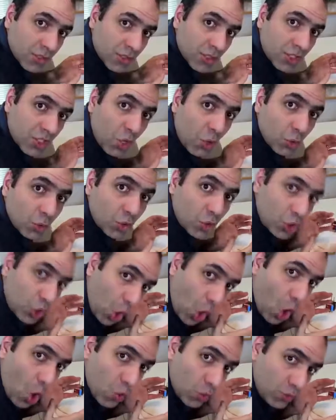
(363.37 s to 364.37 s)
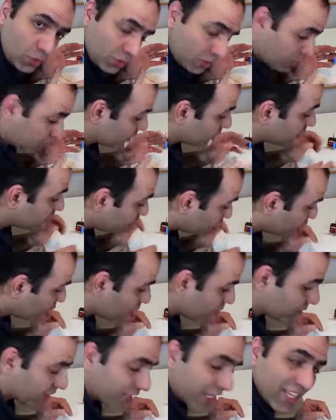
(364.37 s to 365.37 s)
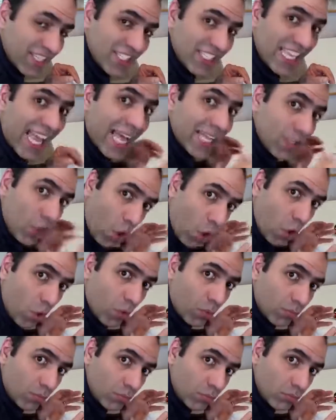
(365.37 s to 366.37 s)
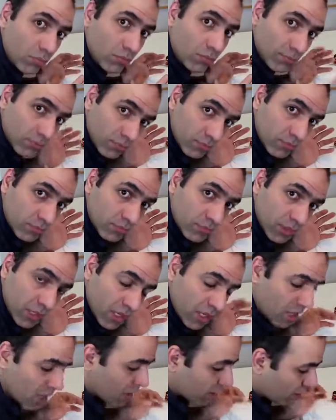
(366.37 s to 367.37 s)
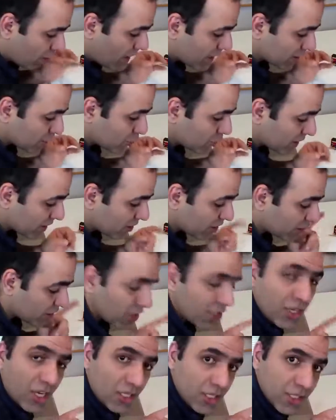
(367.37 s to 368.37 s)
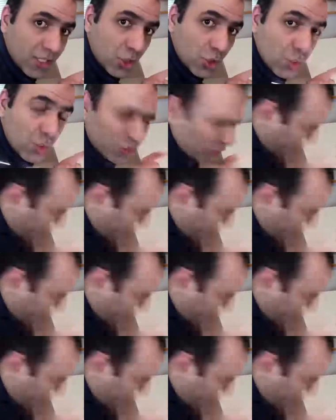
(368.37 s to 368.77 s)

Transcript: So don't do this at home. Now as soon as I turn on this,